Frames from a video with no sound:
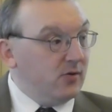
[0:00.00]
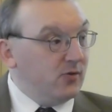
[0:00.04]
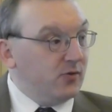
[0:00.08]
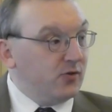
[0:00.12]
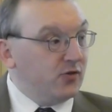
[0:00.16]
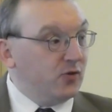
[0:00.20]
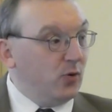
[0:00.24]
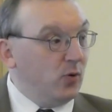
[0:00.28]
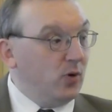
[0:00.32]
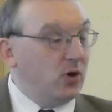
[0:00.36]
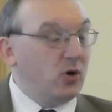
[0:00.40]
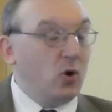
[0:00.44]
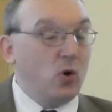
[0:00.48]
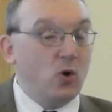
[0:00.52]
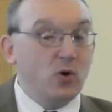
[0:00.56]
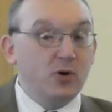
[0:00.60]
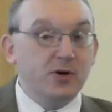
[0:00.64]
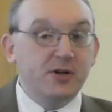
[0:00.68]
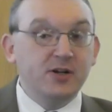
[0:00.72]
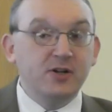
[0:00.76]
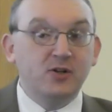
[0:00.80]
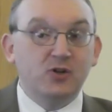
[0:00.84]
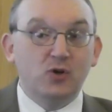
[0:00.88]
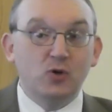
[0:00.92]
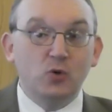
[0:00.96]
So,
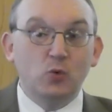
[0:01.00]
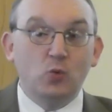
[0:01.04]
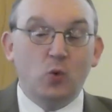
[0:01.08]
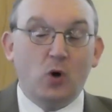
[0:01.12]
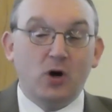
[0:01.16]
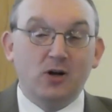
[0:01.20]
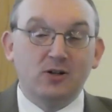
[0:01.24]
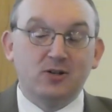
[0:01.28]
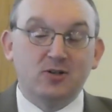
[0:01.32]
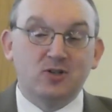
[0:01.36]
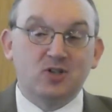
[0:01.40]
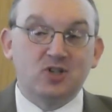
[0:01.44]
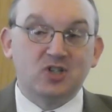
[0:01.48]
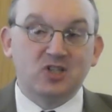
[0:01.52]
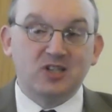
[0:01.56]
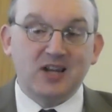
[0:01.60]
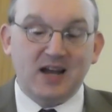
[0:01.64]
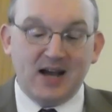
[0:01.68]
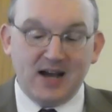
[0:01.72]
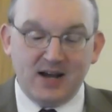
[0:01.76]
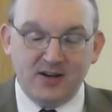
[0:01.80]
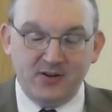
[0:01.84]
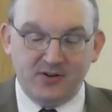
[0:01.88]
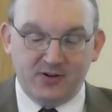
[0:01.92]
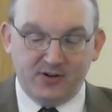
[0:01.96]
according to what
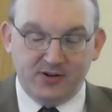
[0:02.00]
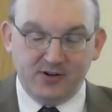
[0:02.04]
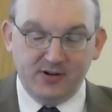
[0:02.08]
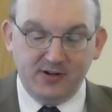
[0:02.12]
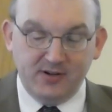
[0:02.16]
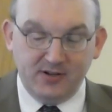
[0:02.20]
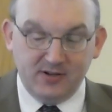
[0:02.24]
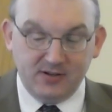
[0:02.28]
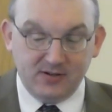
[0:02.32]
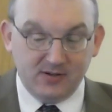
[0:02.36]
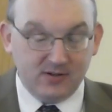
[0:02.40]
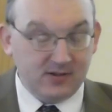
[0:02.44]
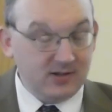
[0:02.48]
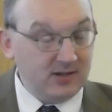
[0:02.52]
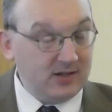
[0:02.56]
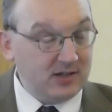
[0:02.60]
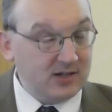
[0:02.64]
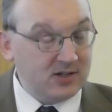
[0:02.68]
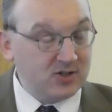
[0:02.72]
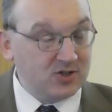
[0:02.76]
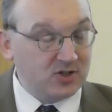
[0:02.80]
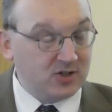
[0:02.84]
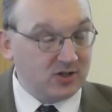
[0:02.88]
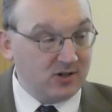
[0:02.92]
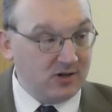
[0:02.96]
standard
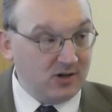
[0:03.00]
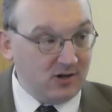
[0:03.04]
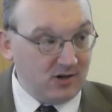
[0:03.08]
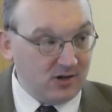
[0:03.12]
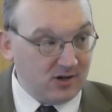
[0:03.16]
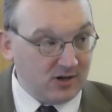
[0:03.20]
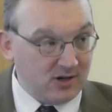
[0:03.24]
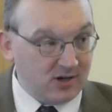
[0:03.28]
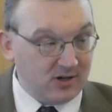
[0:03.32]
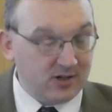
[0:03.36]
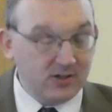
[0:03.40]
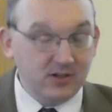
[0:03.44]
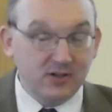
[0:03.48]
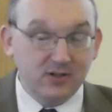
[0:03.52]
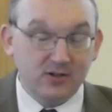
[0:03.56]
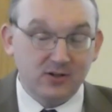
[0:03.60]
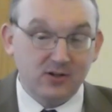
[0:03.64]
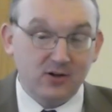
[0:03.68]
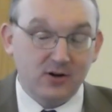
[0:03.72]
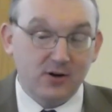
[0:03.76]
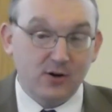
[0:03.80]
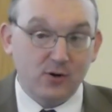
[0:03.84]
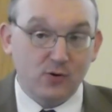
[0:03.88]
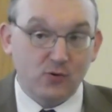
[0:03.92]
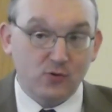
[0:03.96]
is God
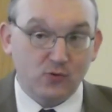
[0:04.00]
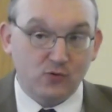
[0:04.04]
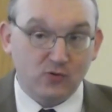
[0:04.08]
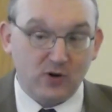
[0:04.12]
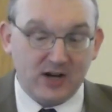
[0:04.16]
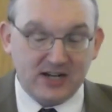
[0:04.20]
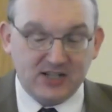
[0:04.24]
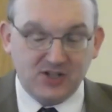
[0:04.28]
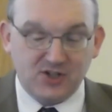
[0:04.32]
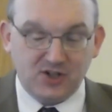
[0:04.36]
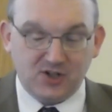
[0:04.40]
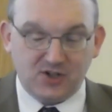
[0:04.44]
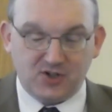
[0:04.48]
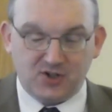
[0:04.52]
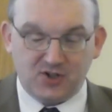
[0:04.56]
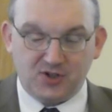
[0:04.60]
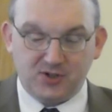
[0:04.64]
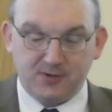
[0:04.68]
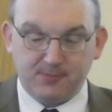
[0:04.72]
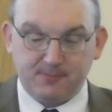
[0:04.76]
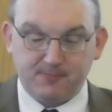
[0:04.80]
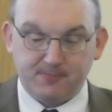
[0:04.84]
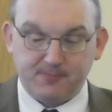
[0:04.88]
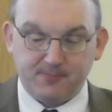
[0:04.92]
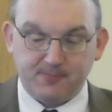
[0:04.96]
righteous?
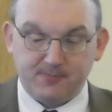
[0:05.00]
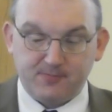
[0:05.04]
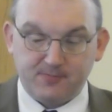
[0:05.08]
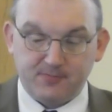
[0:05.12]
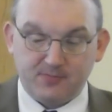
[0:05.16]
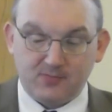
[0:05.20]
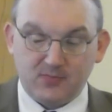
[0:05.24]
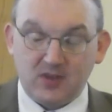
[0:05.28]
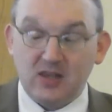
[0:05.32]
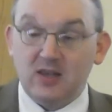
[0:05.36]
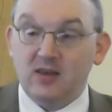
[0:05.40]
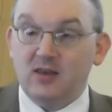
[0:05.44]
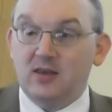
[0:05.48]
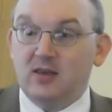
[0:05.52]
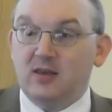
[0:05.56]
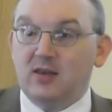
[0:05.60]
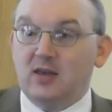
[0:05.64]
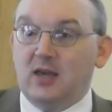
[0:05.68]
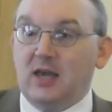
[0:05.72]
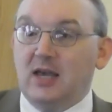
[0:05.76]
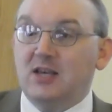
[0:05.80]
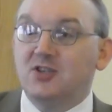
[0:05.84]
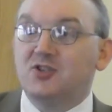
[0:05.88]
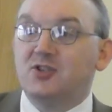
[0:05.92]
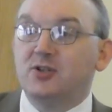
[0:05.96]

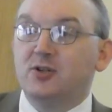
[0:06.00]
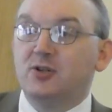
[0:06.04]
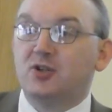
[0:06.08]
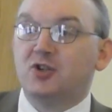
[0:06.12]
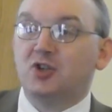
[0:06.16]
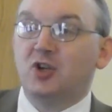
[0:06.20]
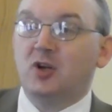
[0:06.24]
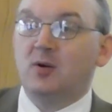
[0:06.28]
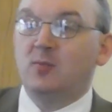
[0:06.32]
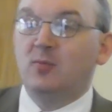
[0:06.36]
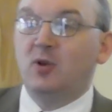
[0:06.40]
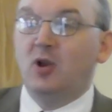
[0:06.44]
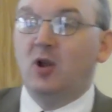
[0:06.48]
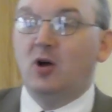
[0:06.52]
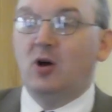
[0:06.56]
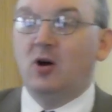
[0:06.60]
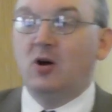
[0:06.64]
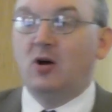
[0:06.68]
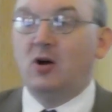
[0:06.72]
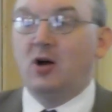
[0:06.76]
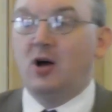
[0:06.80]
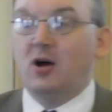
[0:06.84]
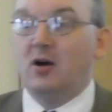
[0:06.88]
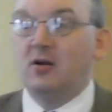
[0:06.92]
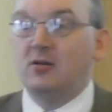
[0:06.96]
Is there some
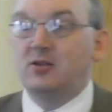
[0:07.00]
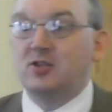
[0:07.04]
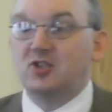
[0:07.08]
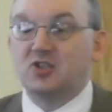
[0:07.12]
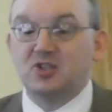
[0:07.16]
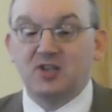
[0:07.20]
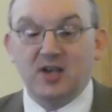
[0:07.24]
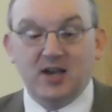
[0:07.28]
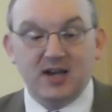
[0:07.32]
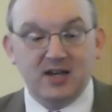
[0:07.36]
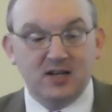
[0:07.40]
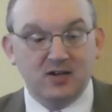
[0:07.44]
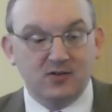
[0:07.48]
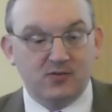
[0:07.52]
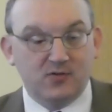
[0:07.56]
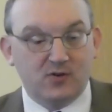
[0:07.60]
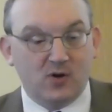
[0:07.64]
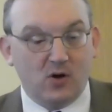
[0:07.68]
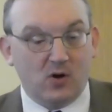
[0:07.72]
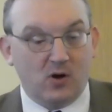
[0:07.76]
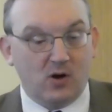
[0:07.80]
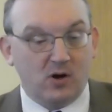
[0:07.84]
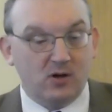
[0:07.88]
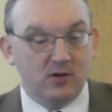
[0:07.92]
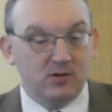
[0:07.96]
law outside of
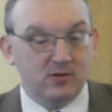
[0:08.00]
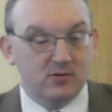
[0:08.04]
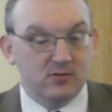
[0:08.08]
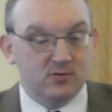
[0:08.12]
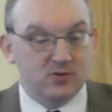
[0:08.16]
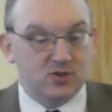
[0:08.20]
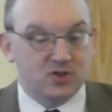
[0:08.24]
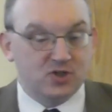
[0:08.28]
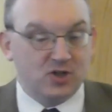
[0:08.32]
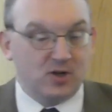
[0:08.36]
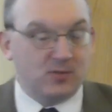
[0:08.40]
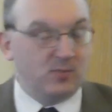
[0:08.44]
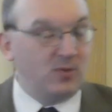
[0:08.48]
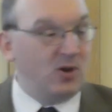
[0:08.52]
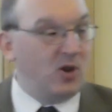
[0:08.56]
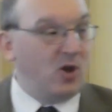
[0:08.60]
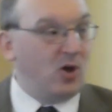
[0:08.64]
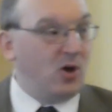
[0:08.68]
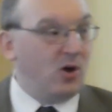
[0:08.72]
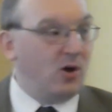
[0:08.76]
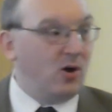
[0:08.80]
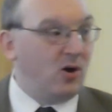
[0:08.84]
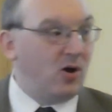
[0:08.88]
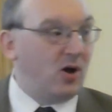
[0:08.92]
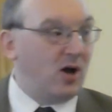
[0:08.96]
God, some
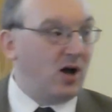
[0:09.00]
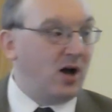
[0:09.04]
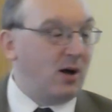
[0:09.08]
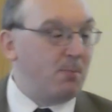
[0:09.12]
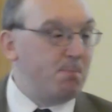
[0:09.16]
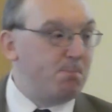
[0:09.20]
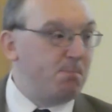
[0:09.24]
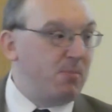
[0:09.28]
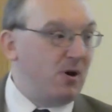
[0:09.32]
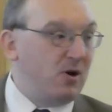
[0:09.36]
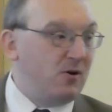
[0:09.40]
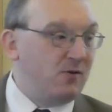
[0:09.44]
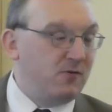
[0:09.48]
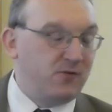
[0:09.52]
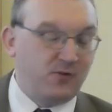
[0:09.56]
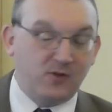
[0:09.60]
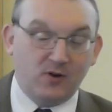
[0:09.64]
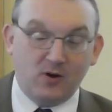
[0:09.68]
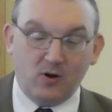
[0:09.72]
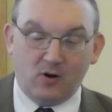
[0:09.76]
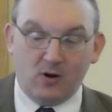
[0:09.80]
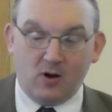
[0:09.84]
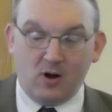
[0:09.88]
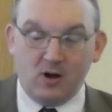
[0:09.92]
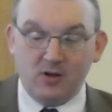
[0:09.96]
law above
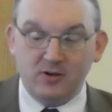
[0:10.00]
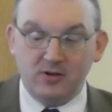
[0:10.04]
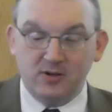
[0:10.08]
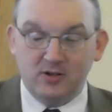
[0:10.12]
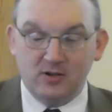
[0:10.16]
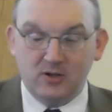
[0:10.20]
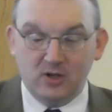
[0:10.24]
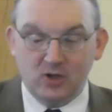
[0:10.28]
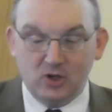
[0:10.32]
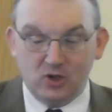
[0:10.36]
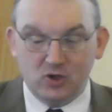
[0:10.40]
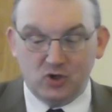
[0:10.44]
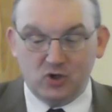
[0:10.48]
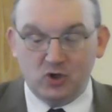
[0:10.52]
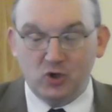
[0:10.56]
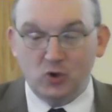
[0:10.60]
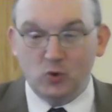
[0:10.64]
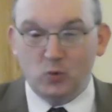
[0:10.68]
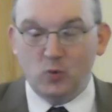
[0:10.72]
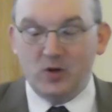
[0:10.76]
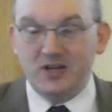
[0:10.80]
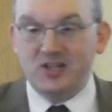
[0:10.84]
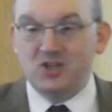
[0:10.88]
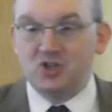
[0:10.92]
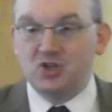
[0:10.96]
God, to
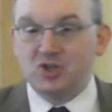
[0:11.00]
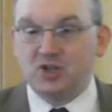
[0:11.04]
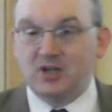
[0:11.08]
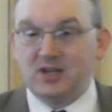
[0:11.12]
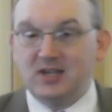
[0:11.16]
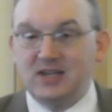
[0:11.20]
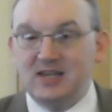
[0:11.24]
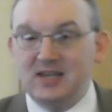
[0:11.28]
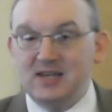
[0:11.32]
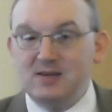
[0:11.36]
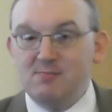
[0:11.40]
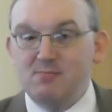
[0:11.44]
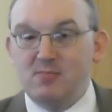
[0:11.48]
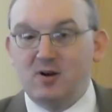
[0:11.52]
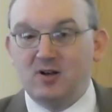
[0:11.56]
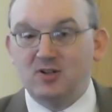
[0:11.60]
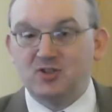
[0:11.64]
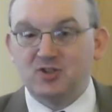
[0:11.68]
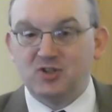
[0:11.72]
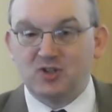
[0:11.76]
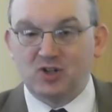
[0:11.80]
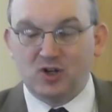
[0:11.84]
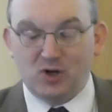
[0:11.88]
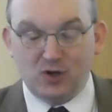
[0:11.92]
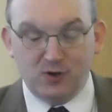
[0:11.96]
which he
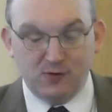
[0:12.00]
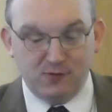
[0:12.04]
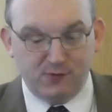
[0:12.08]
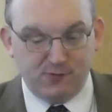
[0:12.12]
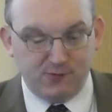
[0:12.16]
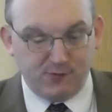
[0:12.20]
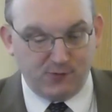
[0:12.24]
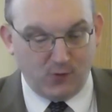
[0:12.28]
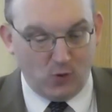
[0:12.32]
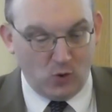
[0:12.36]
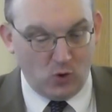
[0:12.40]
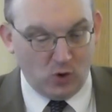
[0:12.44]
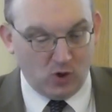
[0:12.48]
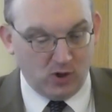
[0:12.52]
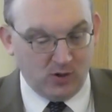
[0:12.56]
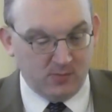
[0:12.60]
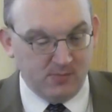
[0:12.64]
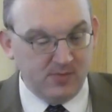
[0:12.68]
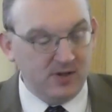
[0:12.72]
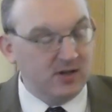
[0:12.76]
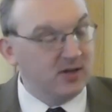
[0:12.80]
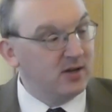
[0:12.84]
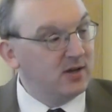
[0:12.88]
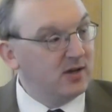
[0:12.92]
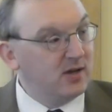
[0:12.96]
must conform
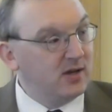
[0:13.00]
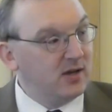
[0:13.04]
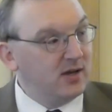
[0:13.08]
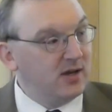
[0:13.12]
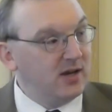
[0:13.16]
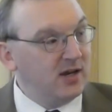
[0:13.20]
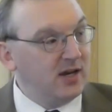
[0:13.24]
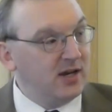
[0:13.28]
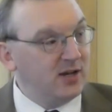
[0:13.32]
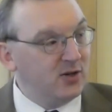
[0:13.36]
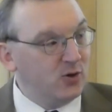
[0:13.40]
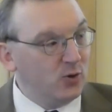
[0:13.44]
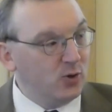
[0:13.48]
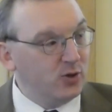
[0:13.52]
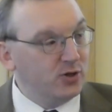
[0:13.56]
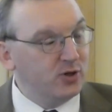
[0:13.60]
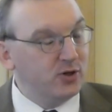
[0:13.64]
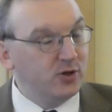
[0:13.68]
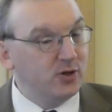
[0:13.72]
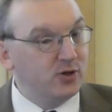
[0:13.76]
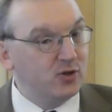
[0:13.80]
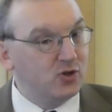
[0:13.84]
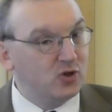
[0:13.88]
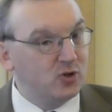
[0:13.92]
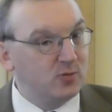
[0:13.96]
in
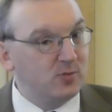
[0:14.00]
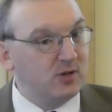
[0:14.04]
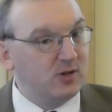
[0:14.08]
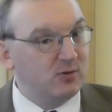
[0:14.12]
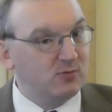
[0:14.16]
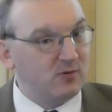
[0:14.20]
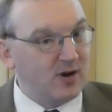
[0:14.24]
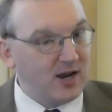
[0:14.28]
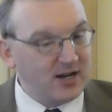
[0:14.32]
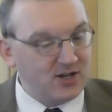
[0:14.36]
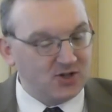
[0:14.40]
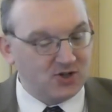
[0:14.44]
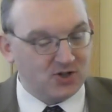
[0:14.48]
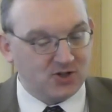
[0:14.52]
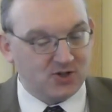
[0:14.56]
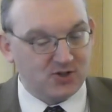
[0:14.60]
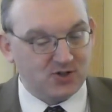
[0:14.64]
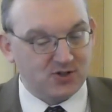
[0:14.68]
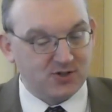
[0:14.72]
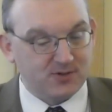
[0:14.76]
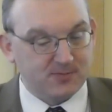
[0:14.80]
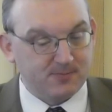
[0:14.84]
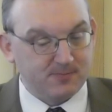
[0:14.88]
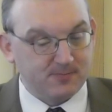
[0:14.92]
order to be righteous?